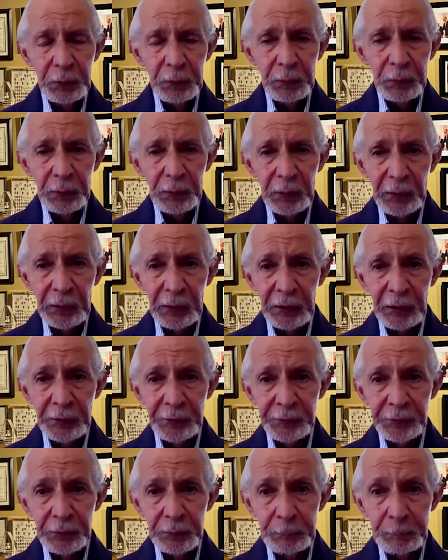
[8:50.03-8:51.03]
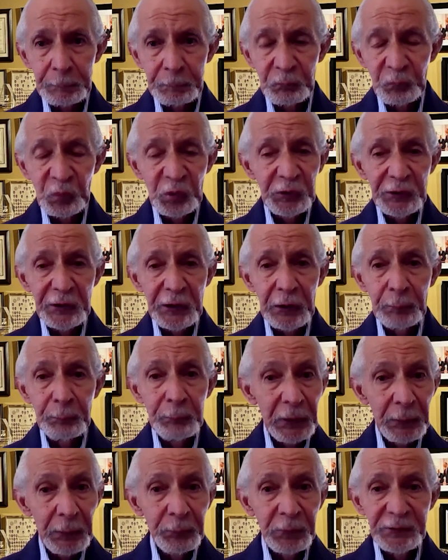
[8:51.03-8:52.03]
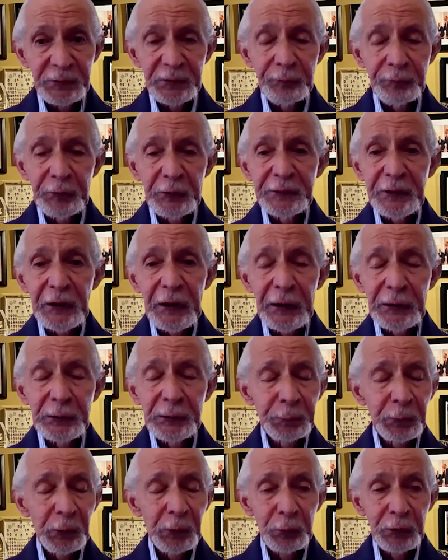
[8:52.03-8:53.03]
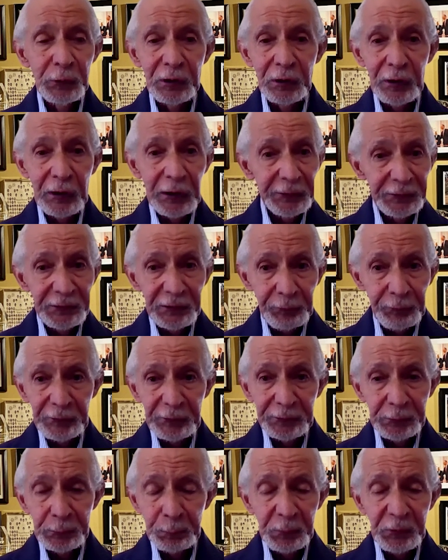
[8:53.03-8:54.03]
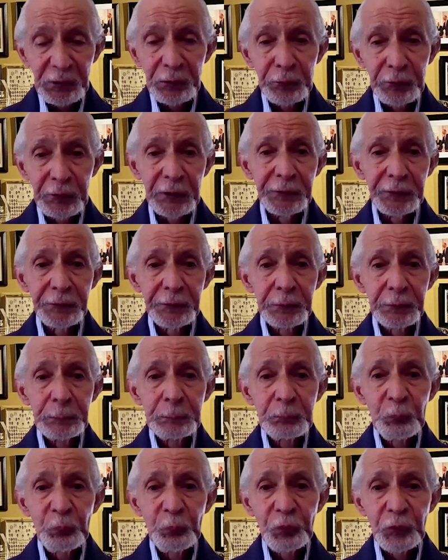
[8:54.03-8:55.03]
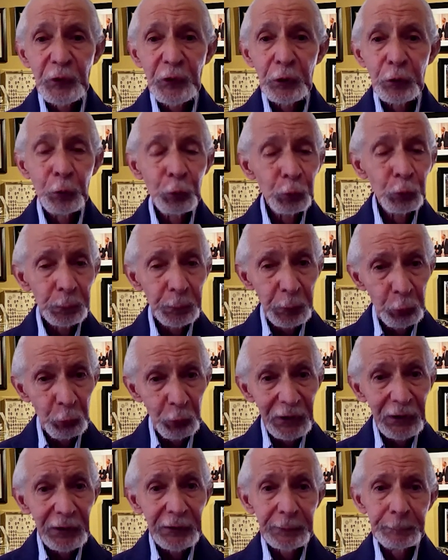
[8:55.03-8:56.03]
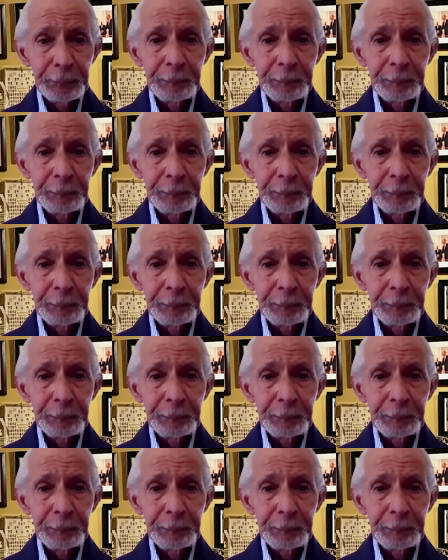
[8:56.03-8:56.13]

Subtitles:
And there are members of the diaspora with lots of experience who would be willing